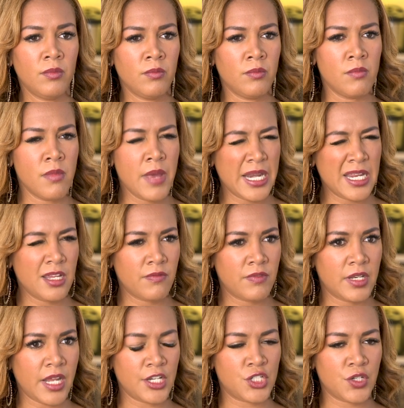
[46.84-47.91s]
Many of
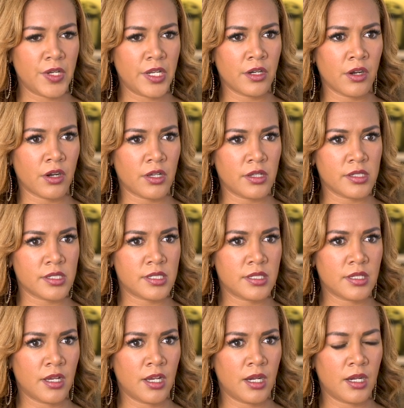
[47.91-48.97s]
the Nigerian
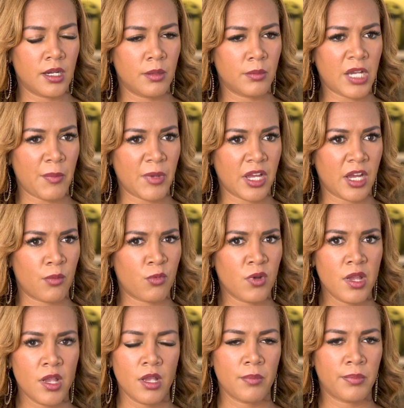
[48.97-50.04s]
girls coming
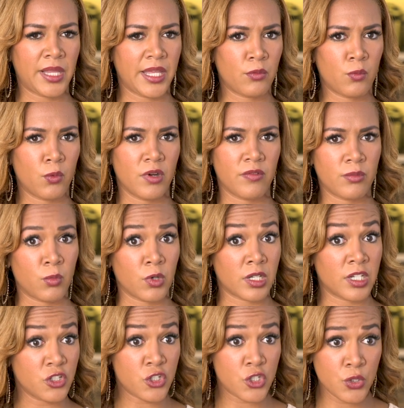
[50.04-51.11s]
up were
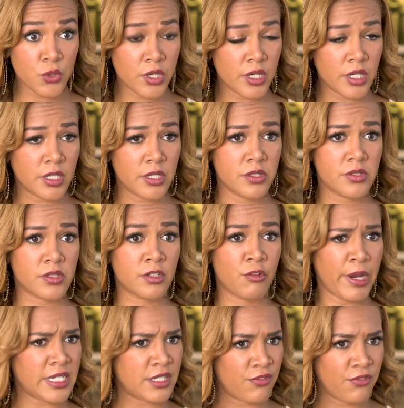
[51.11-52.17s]
good shooters,
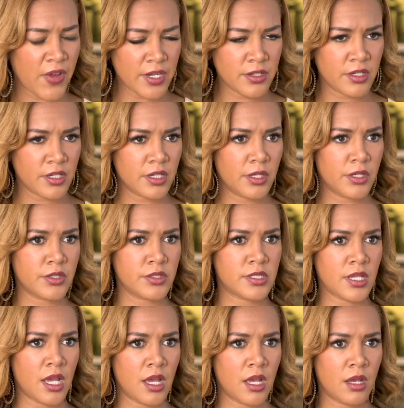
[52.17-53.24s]
great
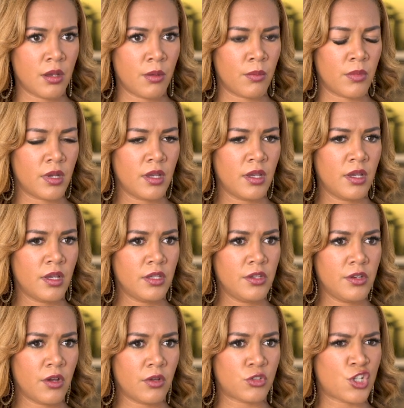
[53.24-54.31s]
defenders,
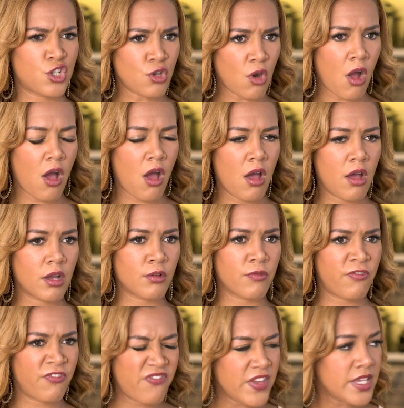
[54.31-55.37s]
you know, strong,
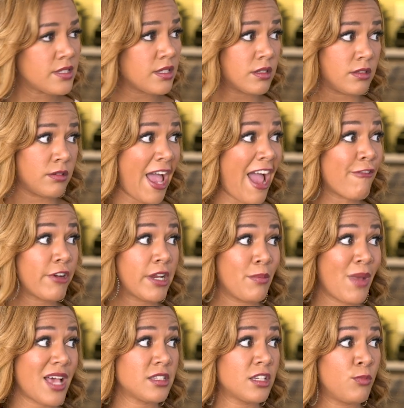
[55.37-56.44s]
physical. African
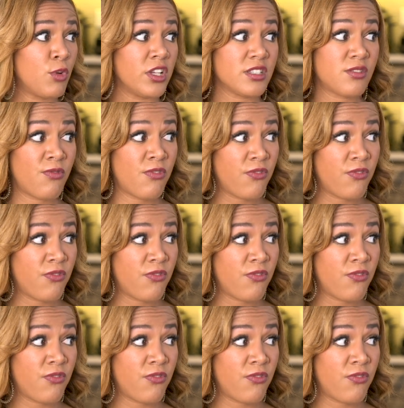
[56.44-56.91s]
basketball is